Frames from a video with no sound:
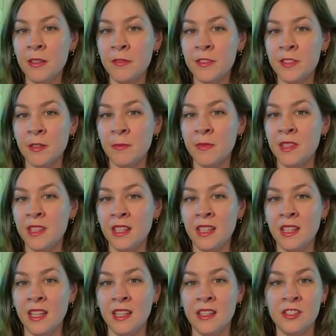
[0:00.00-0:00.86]
if
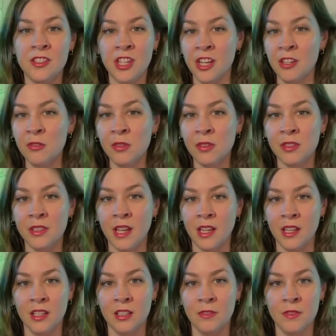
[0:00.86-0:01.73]
something in general
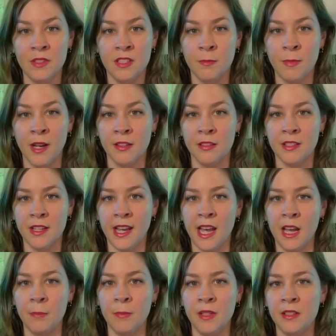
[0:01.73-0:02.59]
negative is about to
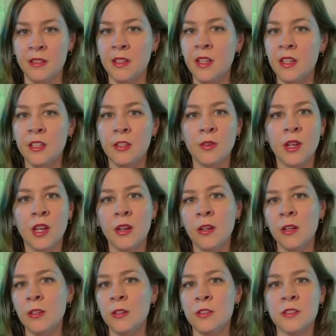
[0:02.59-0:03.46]
happen, your
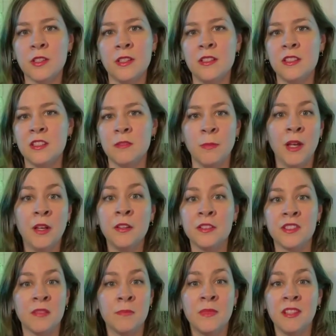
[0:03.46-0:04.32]
characters can smell
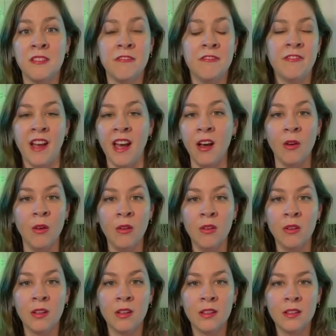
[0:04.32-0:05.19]
something
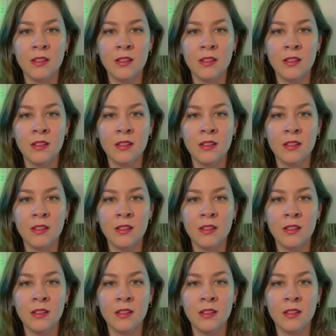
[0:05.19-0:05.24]
foul.